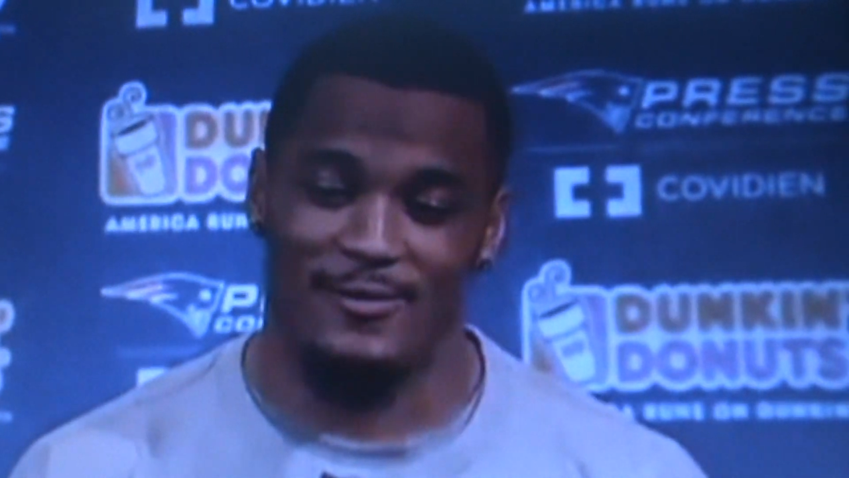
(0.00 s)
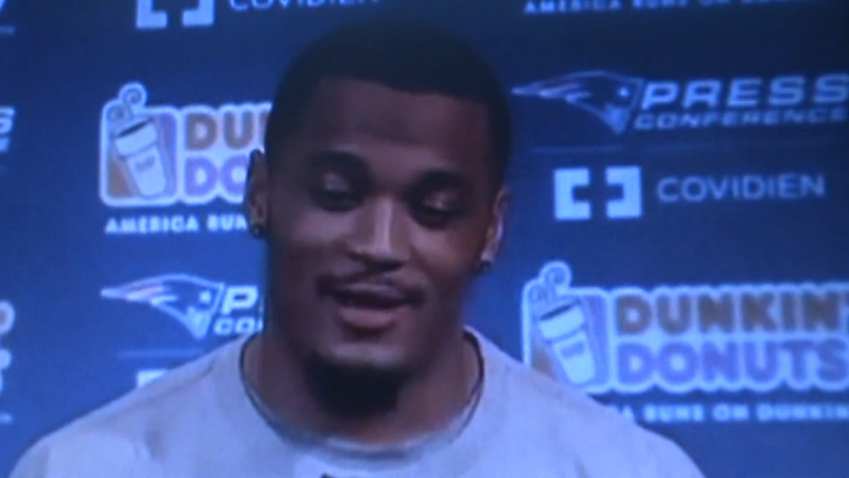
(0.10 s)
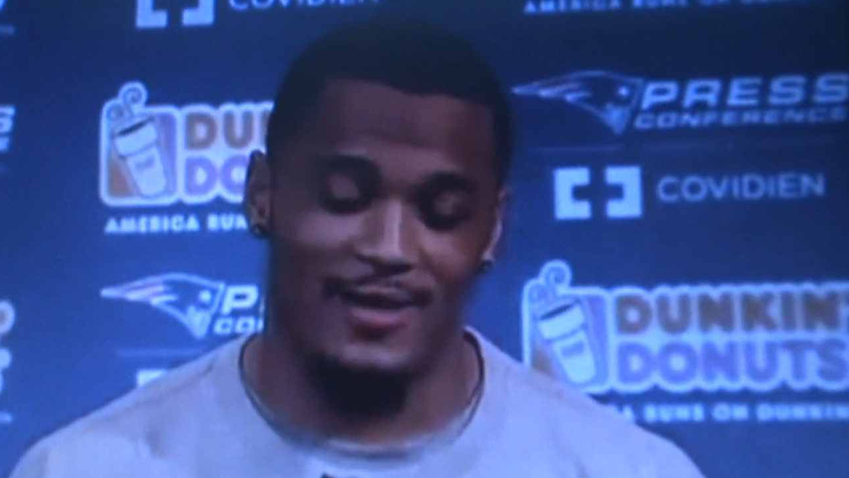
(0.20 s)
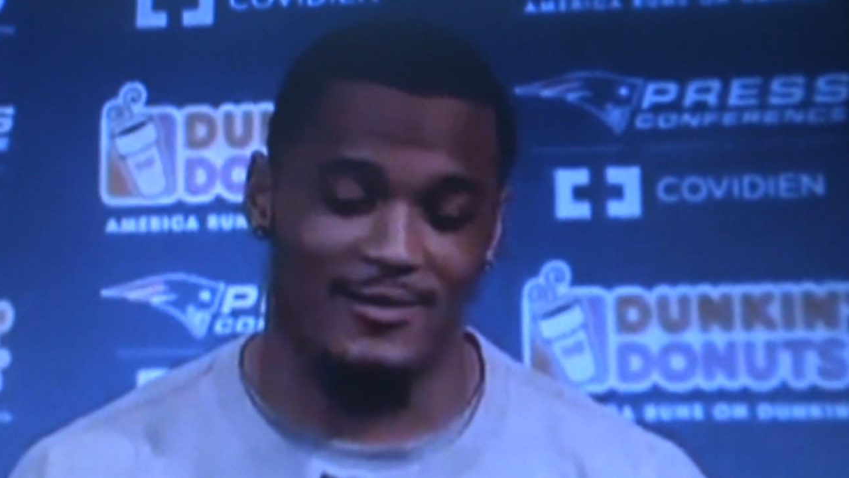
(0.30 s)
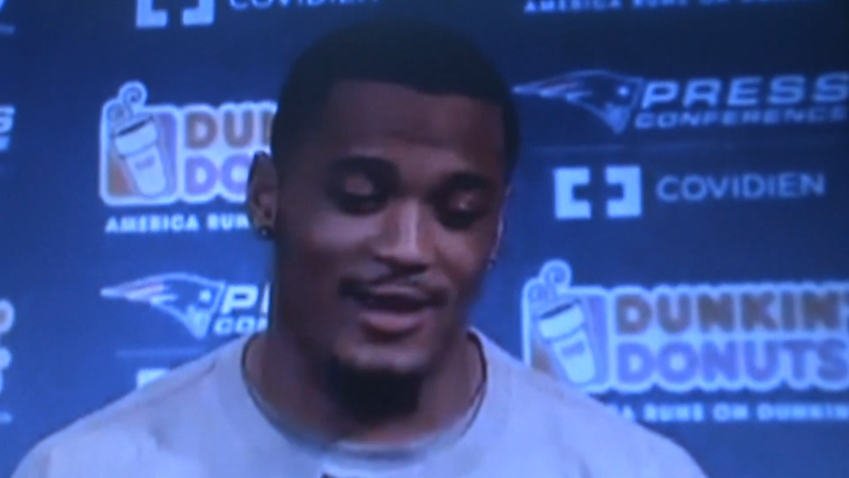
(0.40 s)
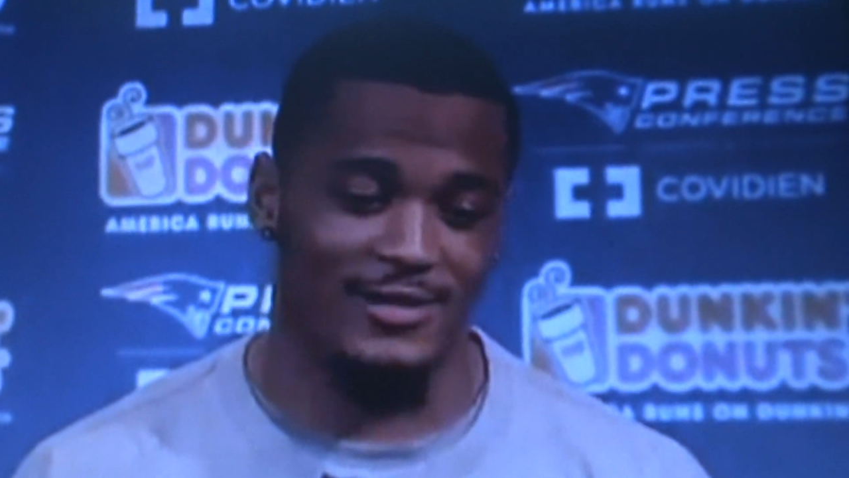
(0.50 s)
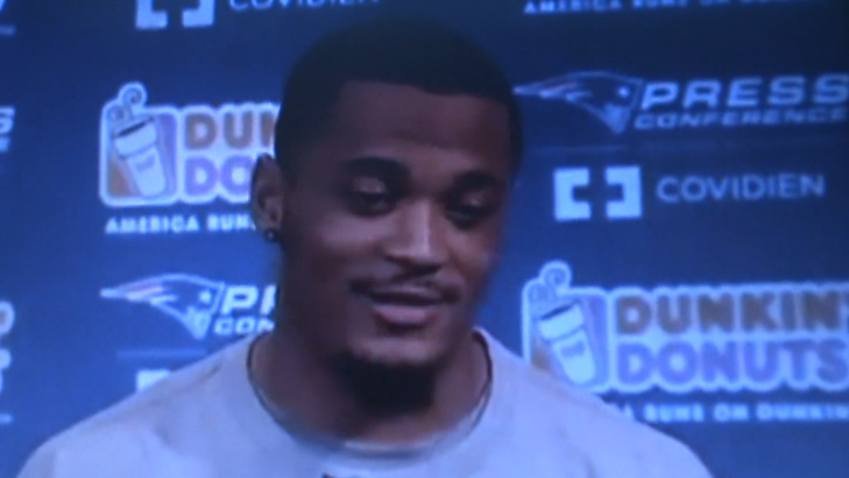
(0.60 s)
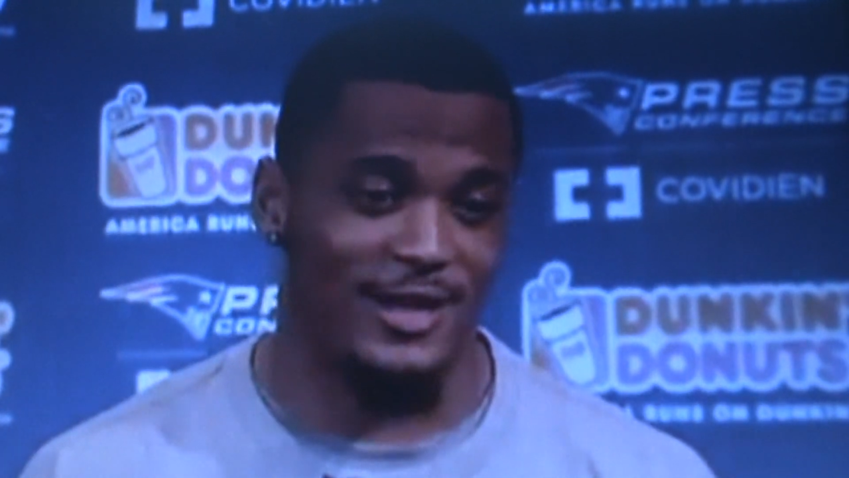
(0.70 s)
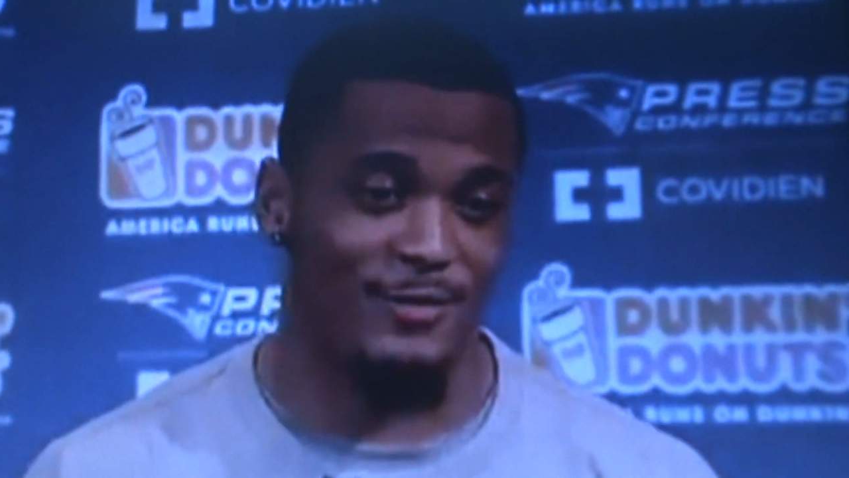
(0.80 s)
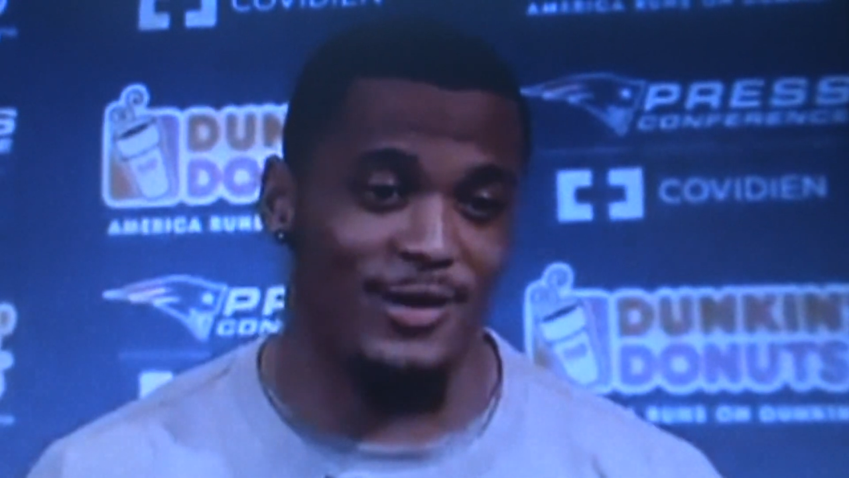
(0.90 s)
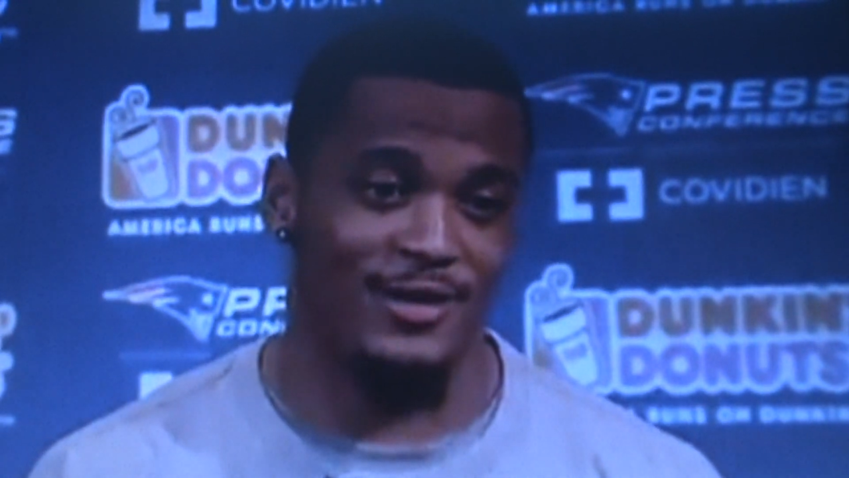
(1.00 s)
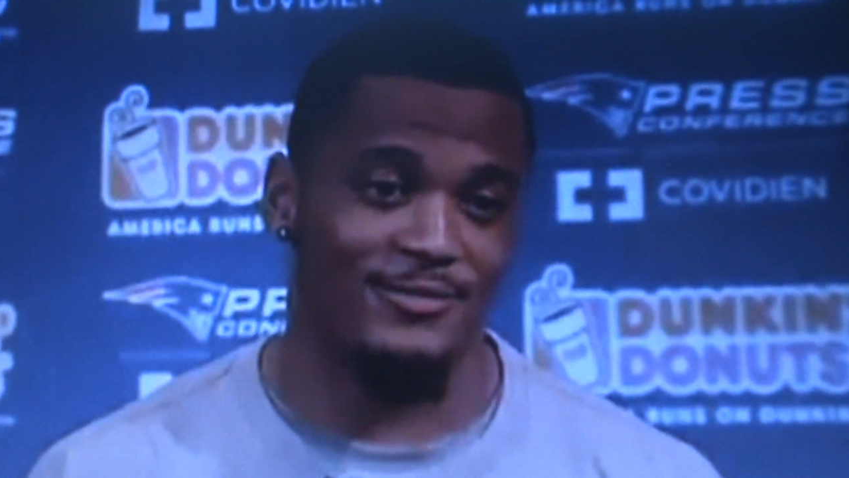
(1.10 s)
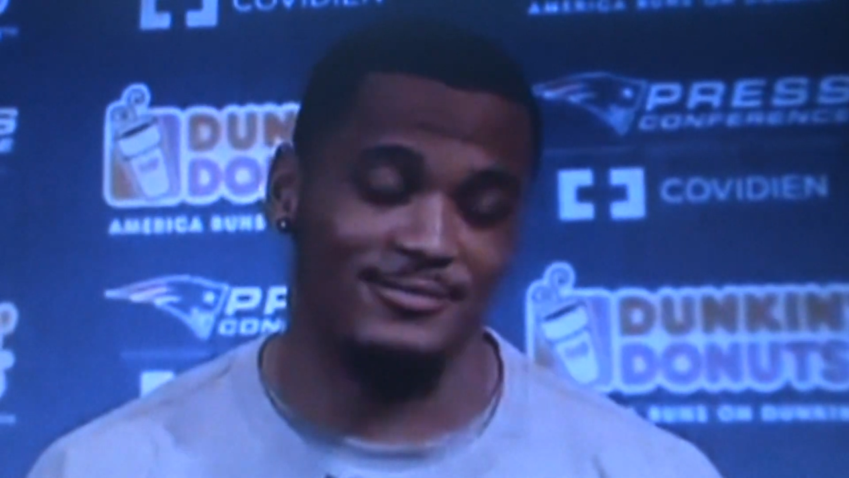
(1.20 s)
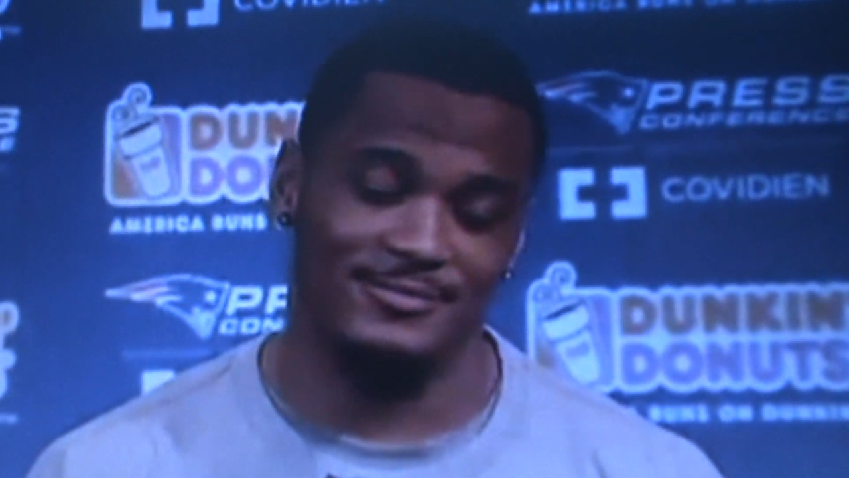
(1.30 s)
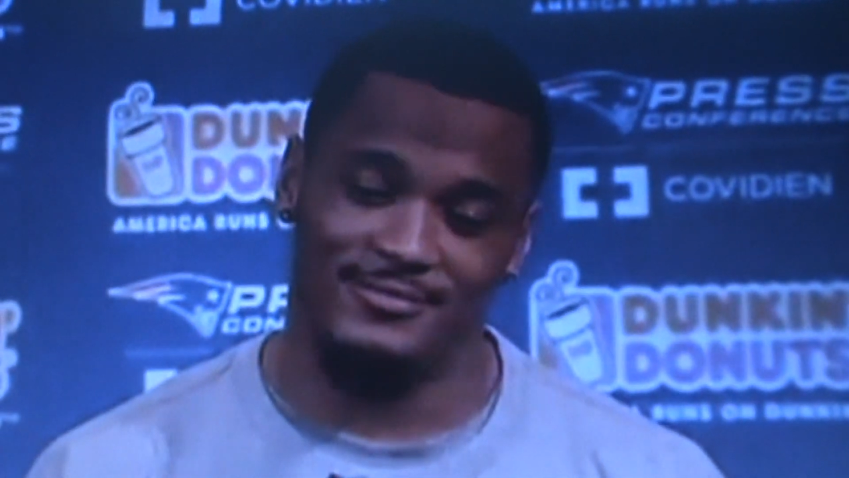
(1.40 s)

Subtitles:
have 5 days to get ready,